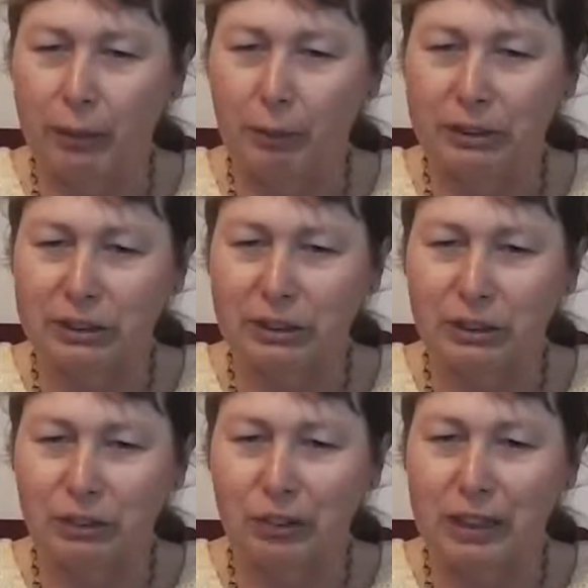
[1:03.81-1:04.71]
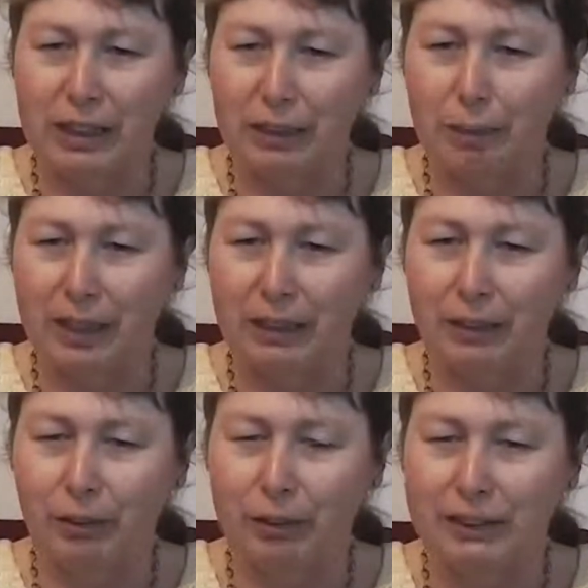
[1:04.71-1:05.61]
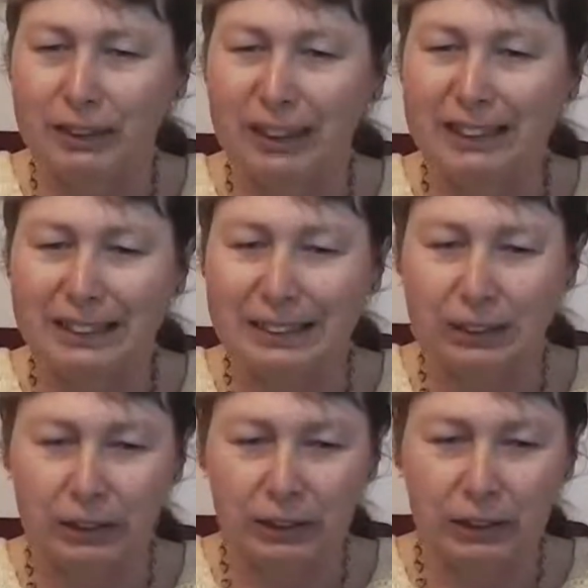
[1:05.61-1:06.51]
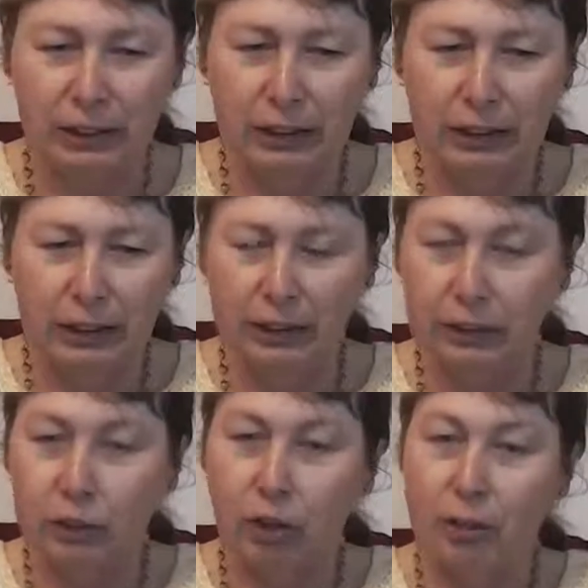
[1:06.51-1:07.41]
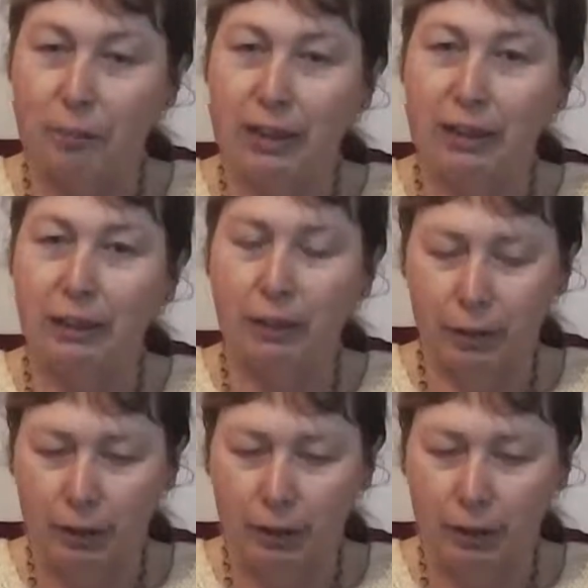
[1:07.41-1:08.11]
Western Australia back in the 1980s, and at the time then,